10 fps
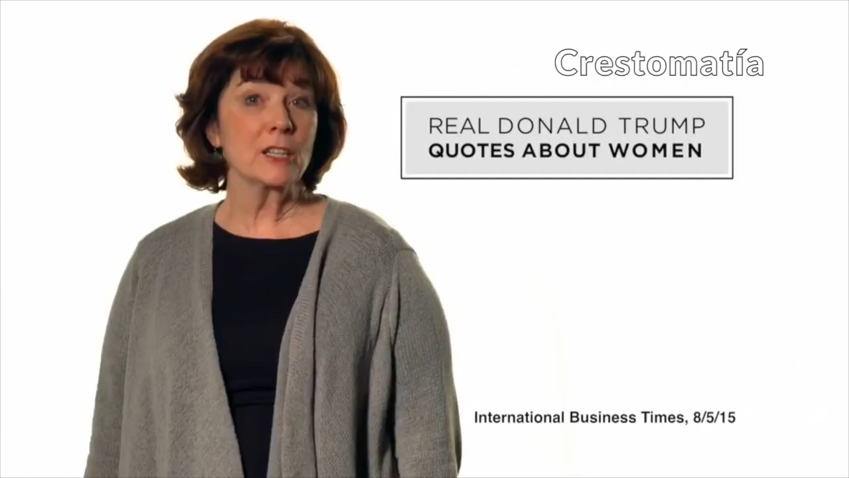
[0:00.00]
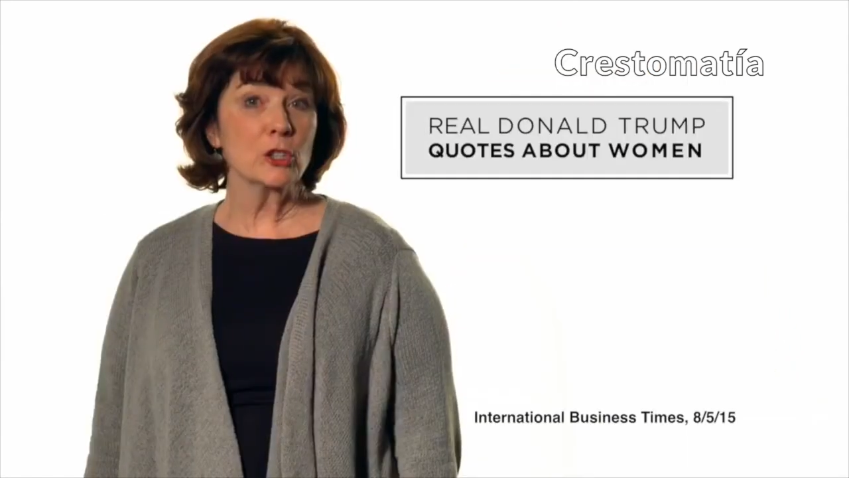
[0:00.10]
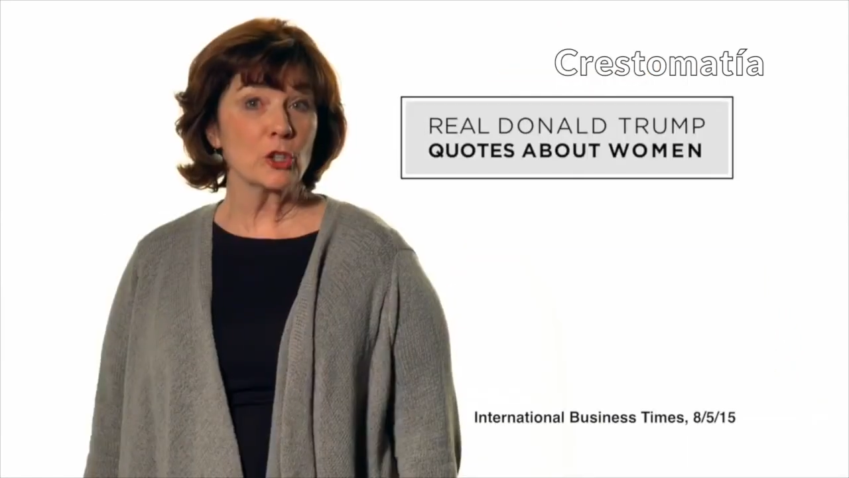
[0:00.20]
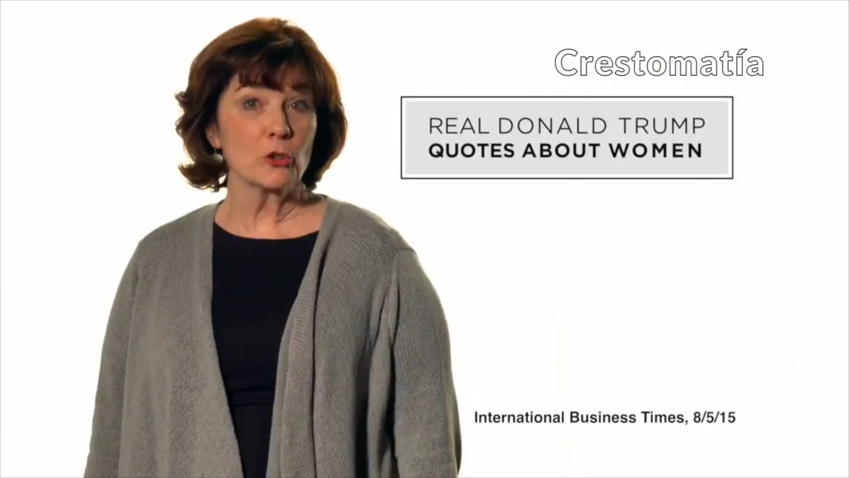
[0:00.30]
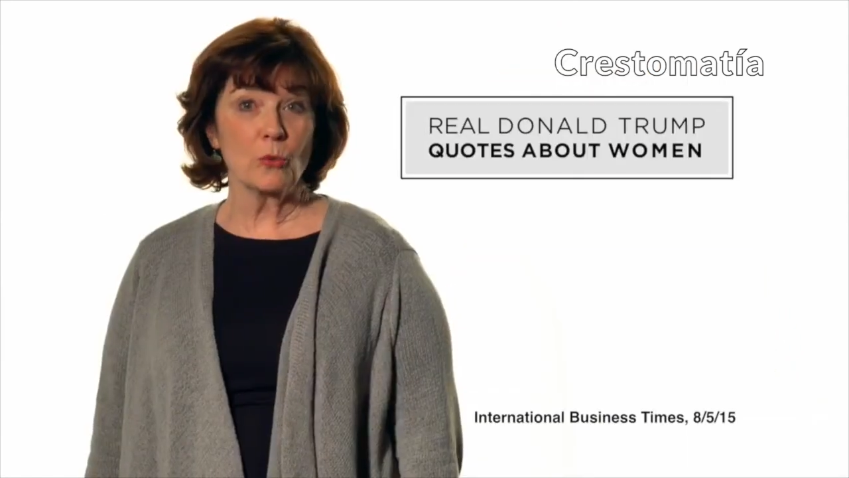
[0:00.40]
I'd
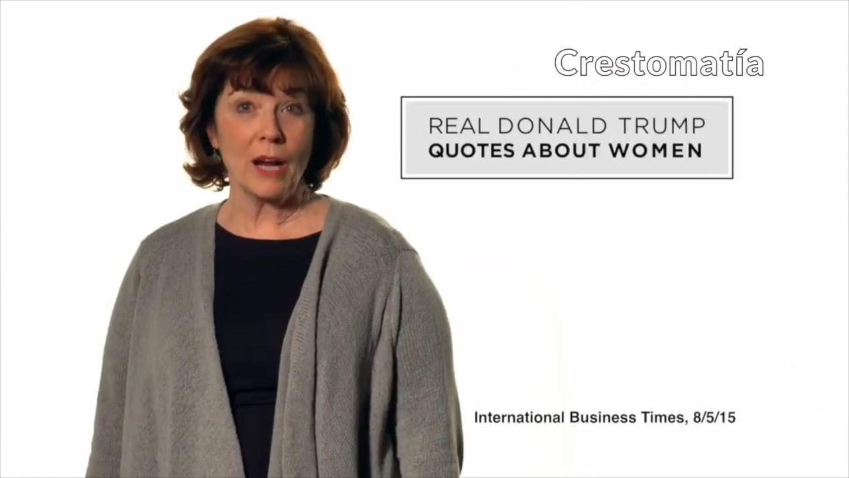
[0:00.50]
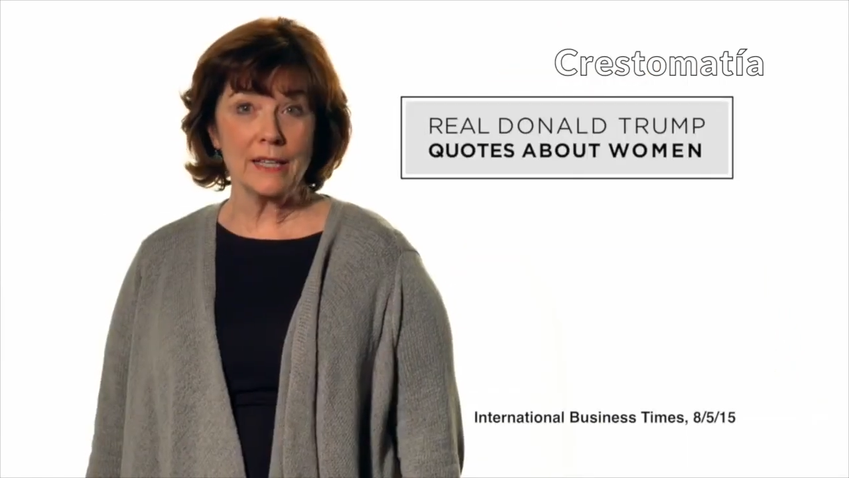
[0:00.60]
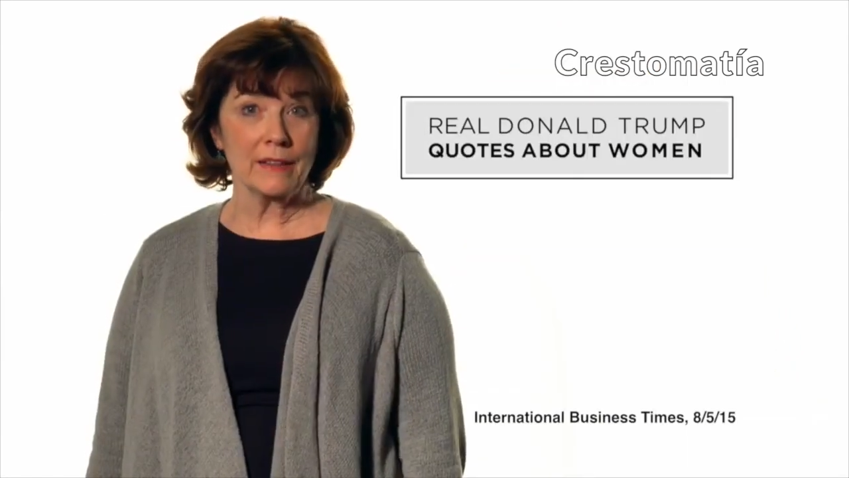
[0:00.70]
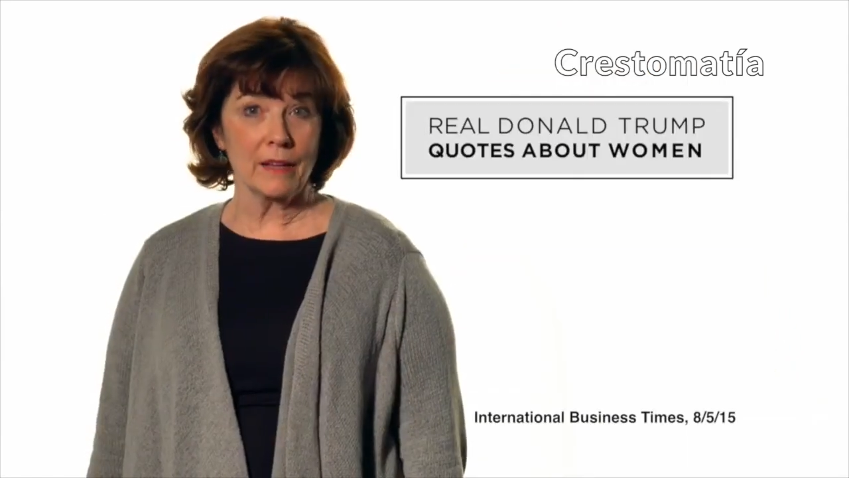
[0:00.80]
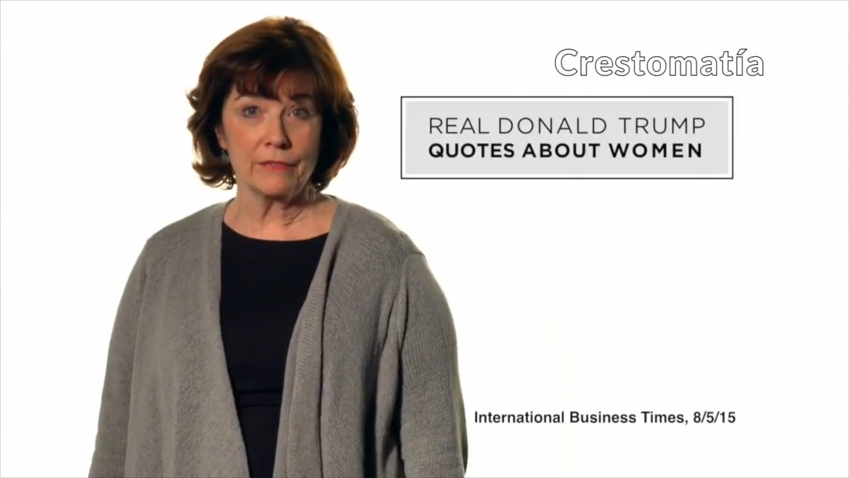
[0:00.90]
look her
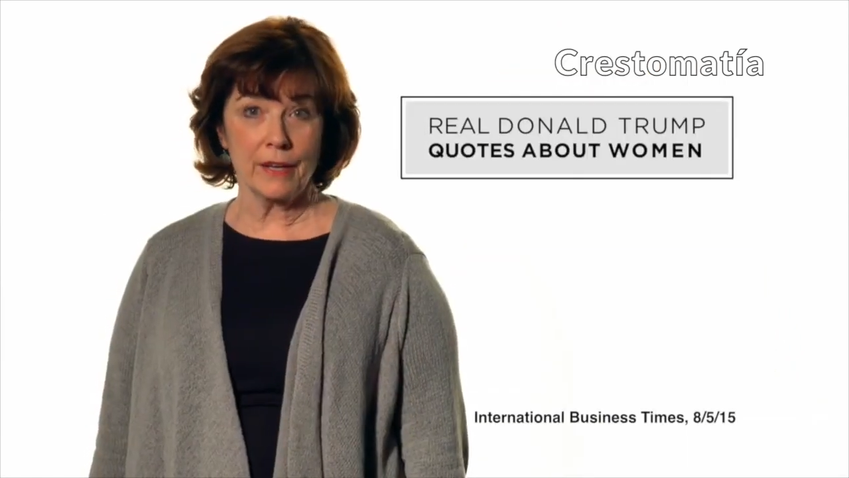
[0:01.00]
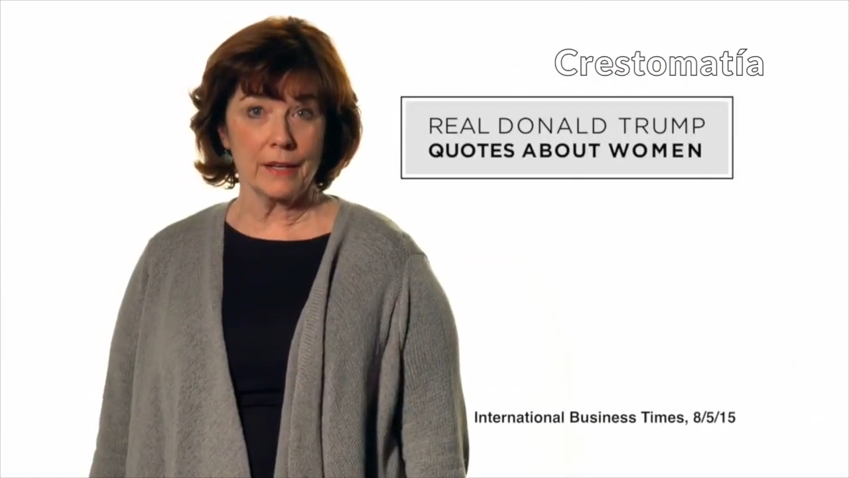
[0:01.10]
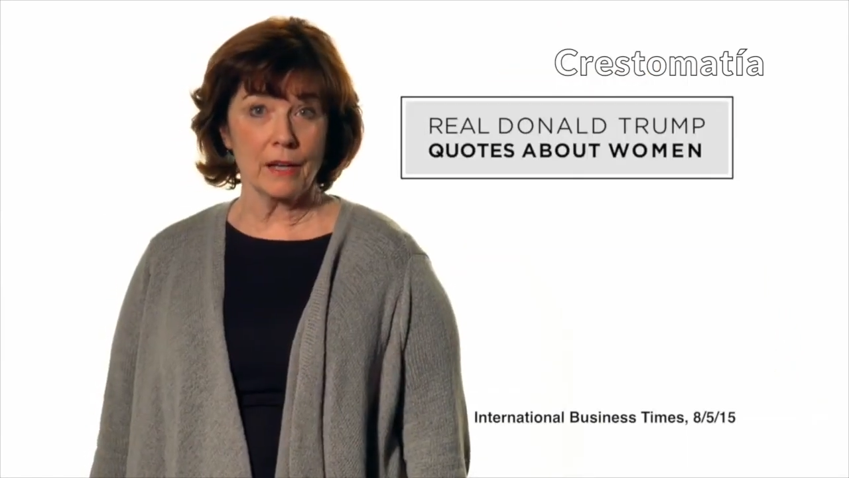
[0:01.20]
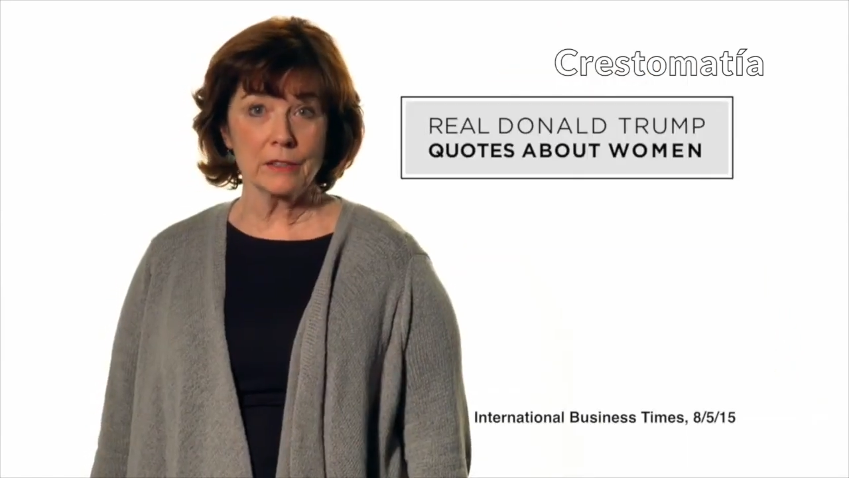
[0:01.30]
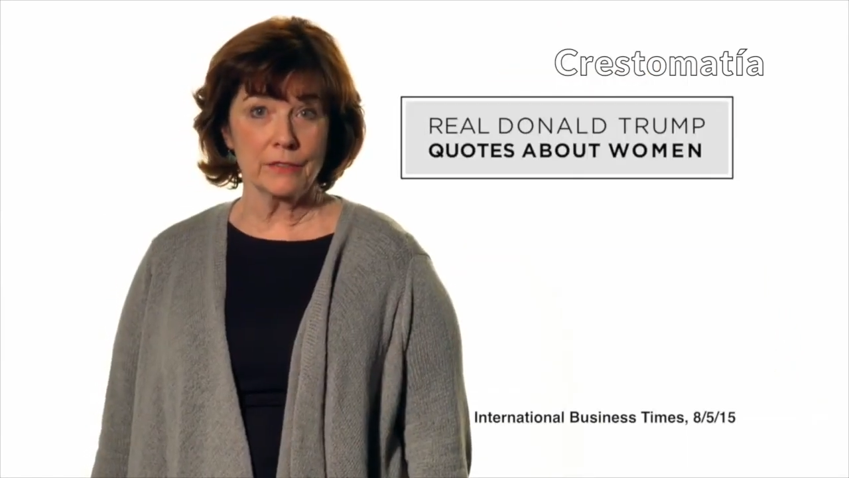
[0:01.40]
right in that
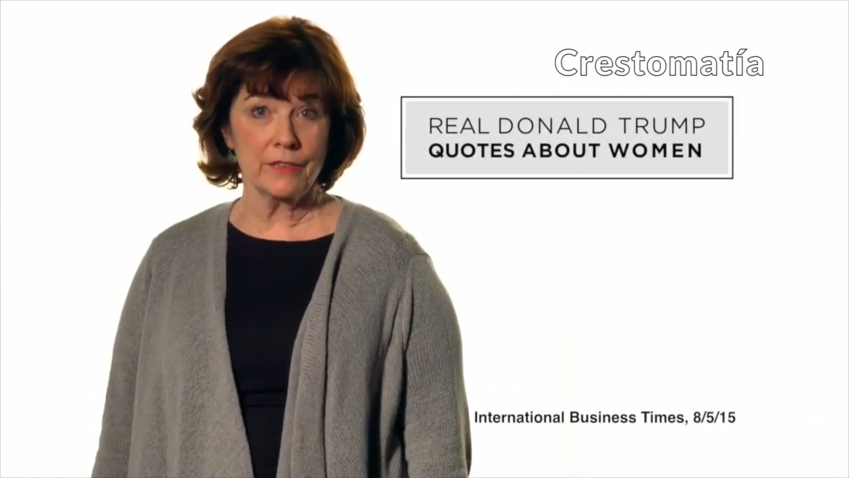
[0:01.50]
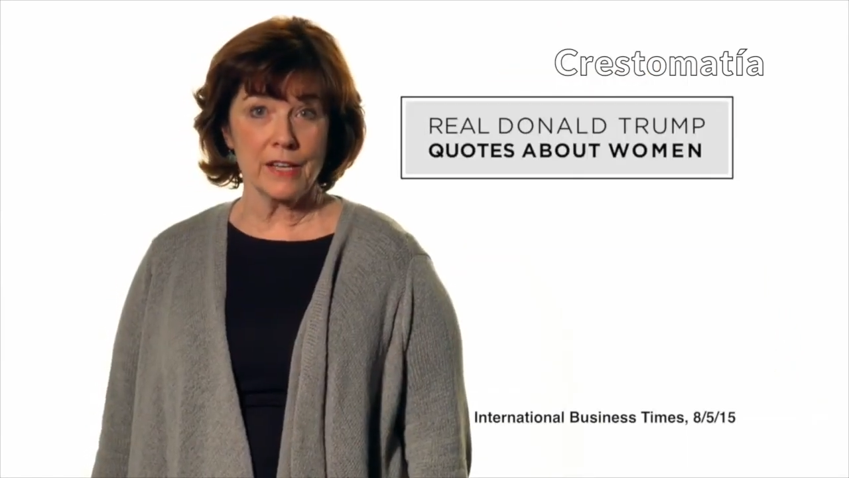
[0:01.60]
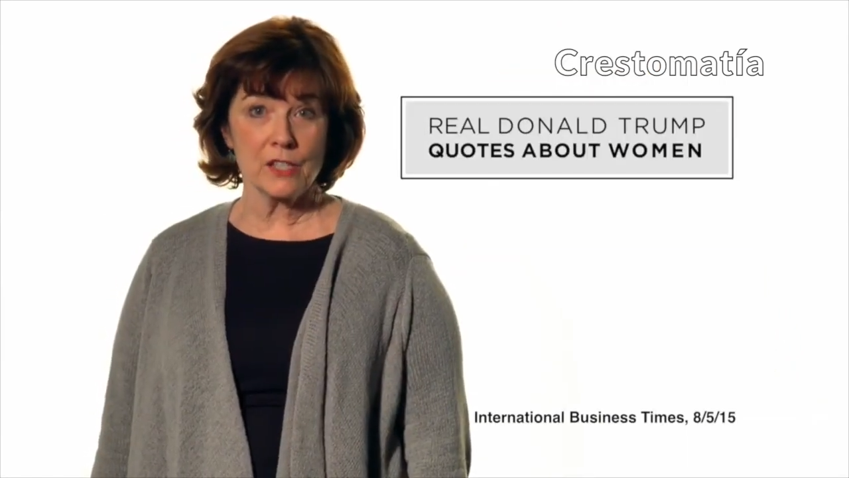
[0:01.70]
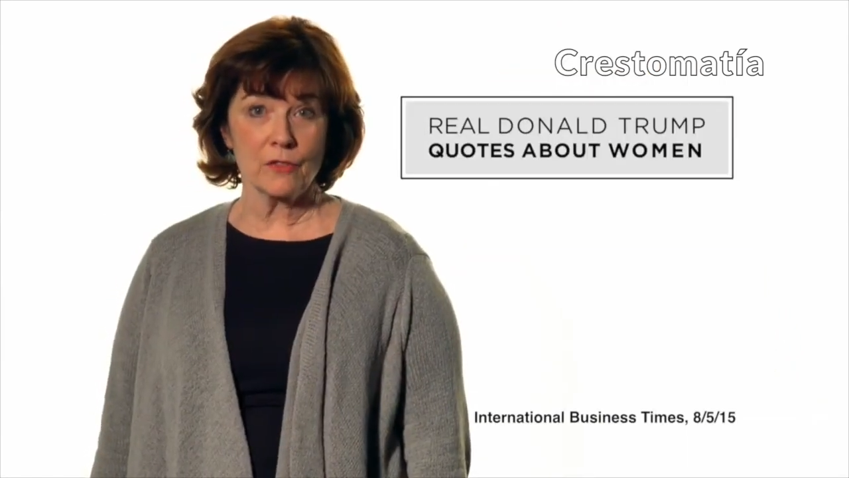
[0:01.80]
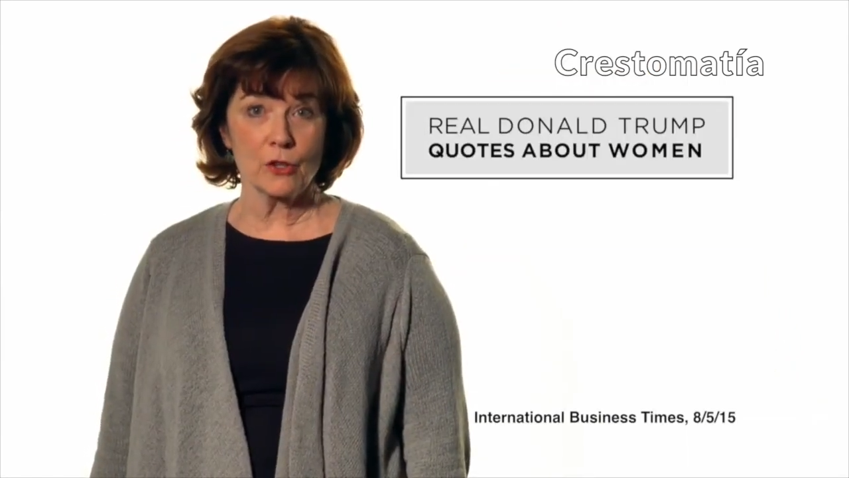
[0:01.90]
fat, ugly
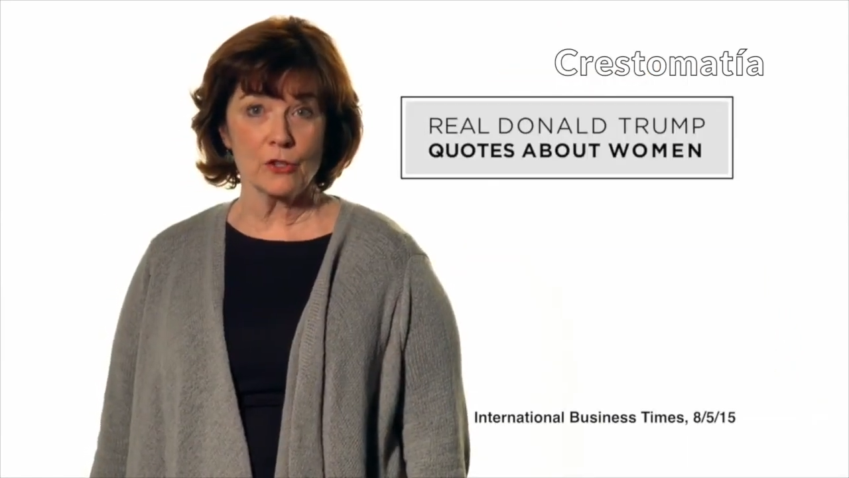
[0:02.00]
face of